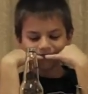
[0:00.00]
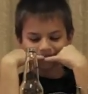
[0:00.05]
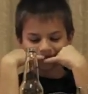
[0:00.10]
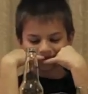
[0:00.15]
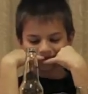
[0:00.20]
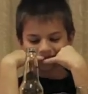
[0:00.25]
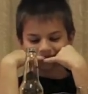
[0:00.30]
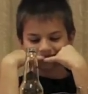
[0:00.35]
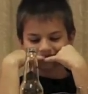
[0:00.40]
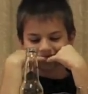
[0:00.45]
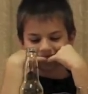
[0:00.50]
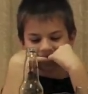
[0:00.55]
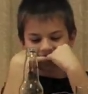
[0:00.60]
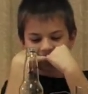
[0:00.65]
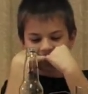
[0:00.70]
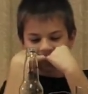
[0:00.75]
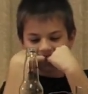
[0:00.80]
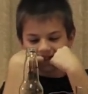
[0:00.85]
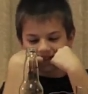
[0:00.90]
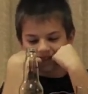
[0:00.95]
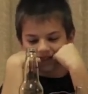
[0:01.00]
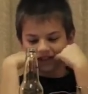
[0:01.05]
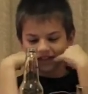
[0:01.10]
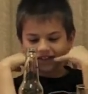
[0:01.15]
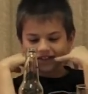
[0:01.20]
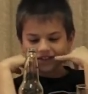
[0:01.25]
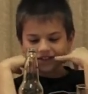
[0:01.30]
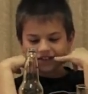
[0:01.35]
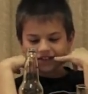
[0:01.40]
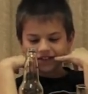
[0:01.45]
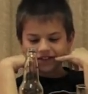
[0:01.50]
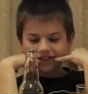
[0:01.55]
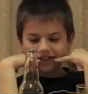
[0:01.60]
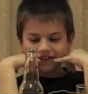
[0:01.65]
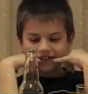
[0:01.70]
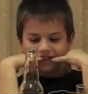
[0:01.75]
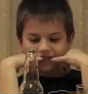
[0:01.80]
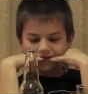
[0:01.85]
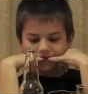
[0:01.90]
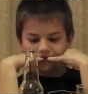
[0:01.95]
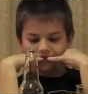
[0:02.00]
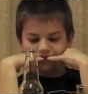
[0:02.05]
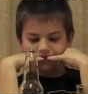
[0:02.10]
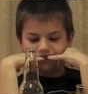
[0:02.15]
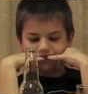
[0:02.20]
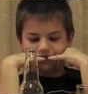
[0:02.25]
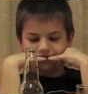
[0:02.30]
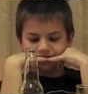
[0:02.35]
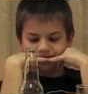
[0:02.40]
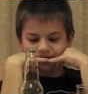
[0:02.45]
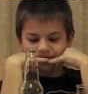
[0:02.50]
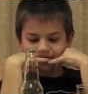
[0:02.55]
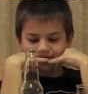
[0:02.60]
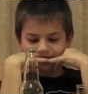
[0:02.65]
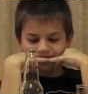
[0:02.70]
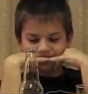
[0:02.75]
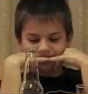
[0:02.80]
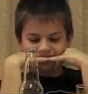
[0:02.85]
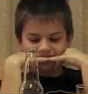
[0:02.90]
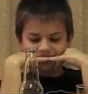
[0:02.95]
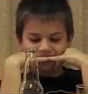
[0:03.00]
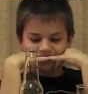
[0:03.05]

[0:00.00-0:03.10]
[no speech]